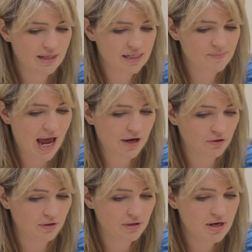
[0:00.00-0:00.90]
in this
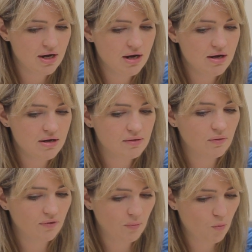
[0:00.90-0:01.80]
pattern
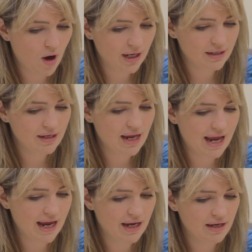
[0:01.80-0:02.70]
from
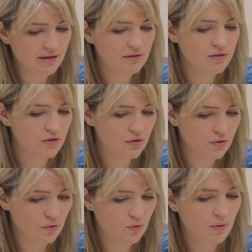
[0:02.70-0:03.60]
1A
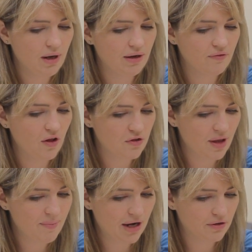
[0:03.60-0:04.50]
two, and follow
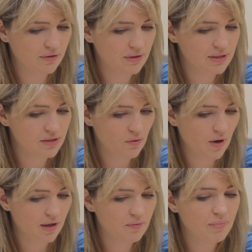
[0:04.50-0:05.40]
that pattern and so
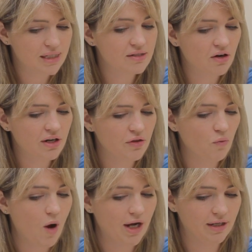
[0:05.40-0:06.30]
on, but start at the
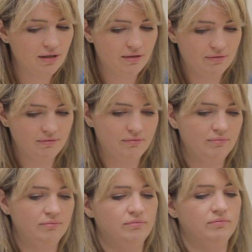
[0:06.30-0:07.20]
one.
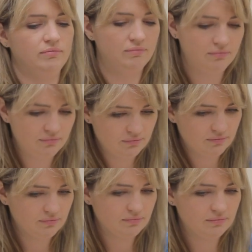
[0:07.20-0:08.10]
Currently, I work five
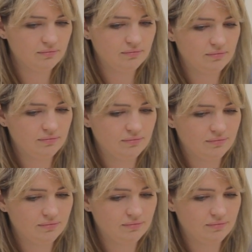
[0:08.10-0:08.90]
days a week. I put in